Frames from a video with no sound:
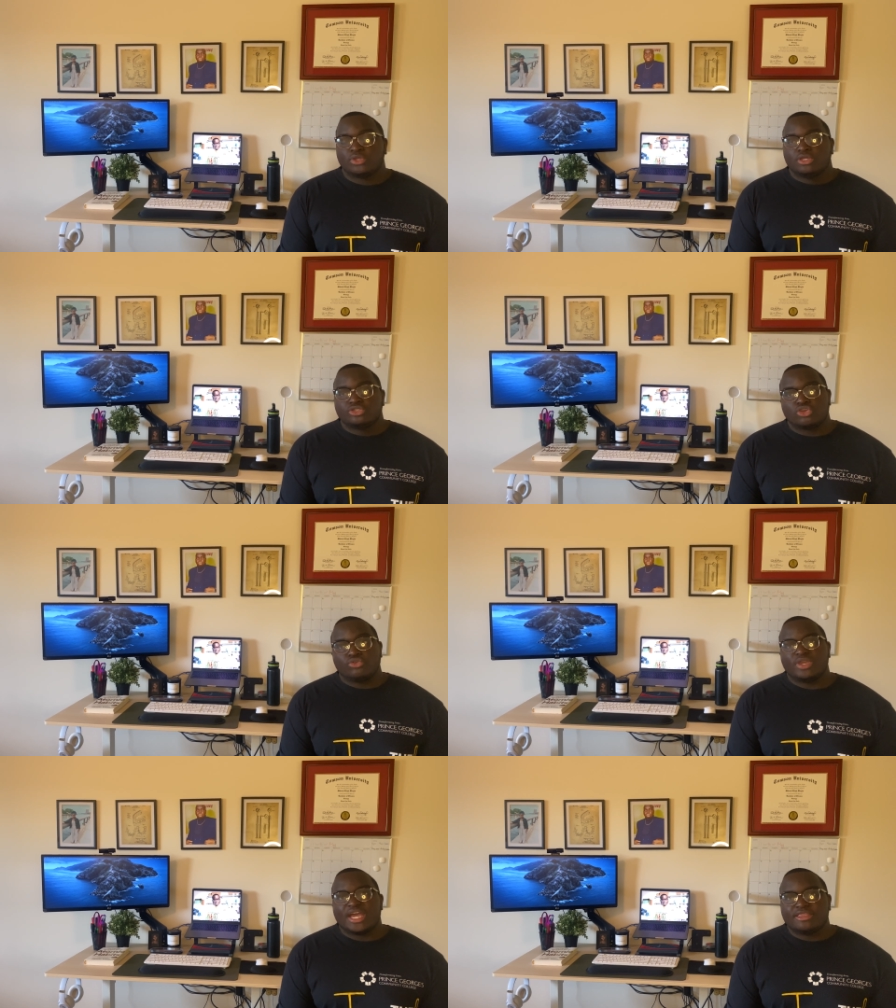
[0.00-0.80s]
So
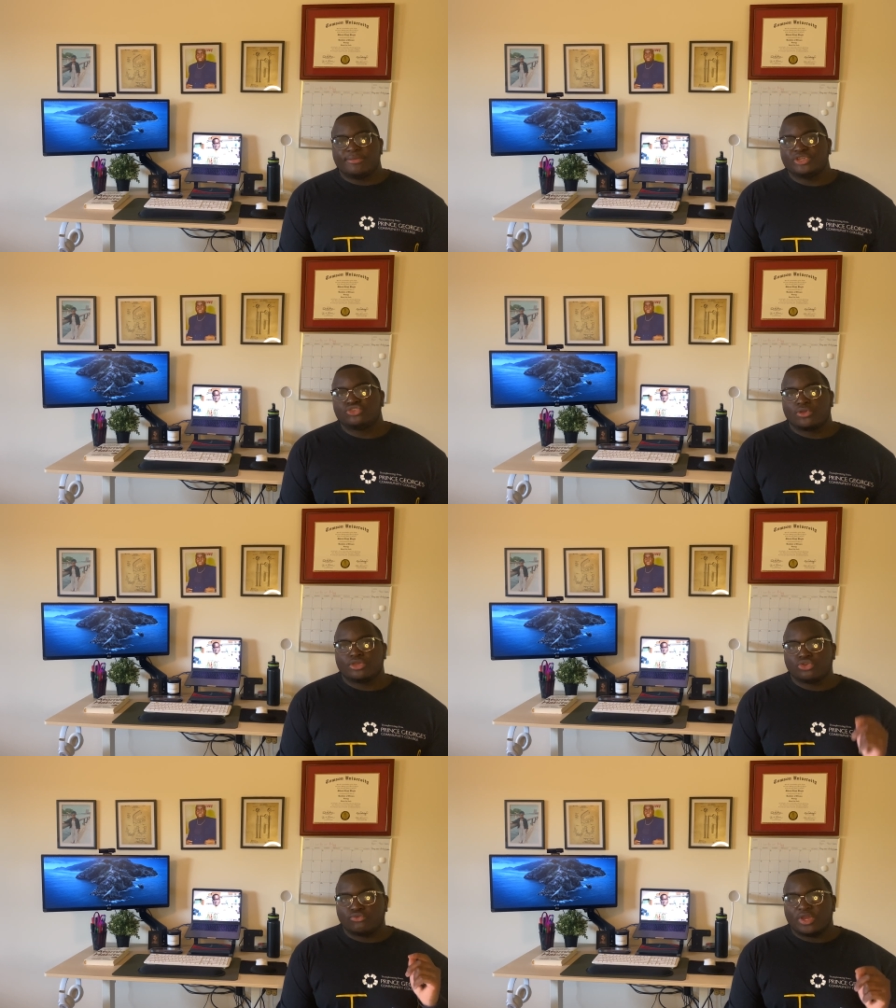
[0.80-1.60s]
you have to make sure that
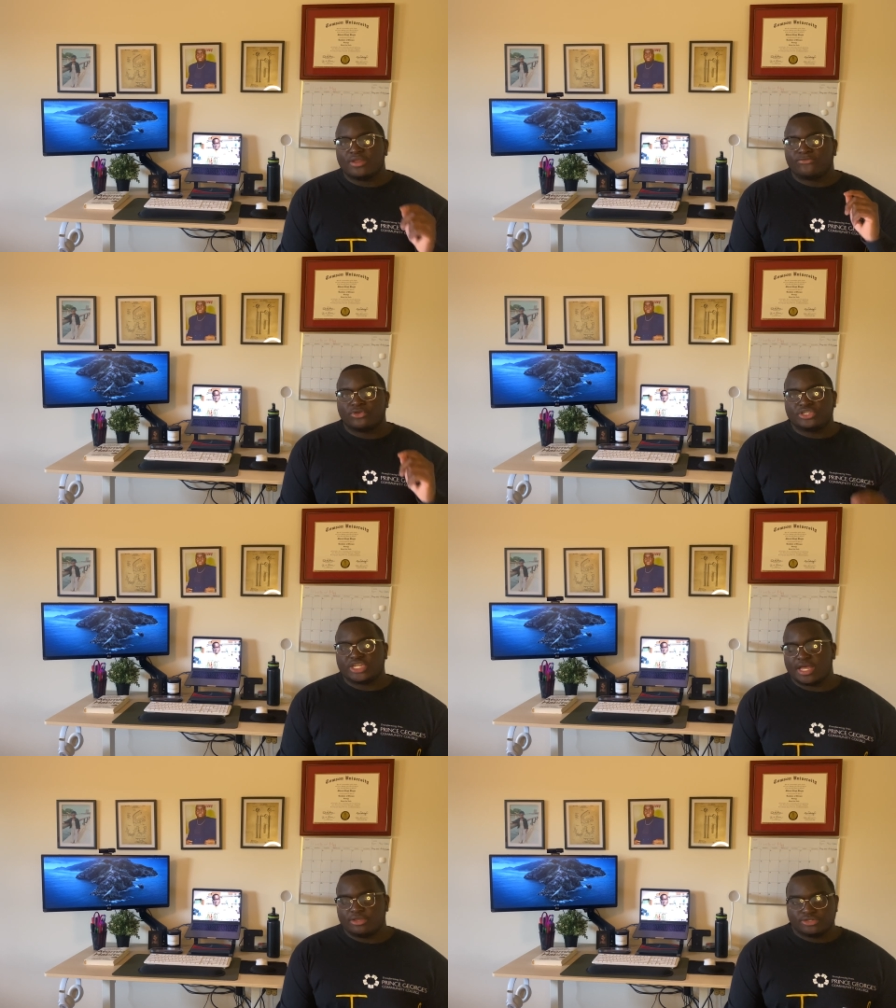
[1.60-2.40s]
you're ready for the
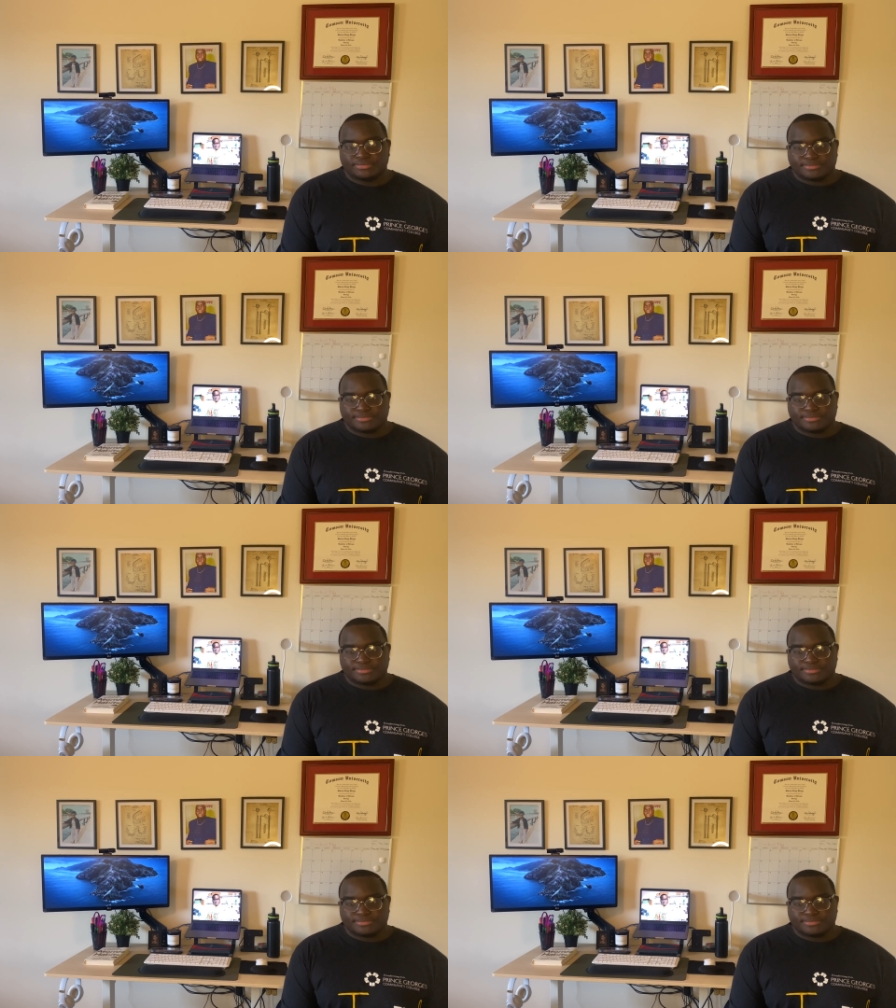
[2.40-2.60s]
challenge.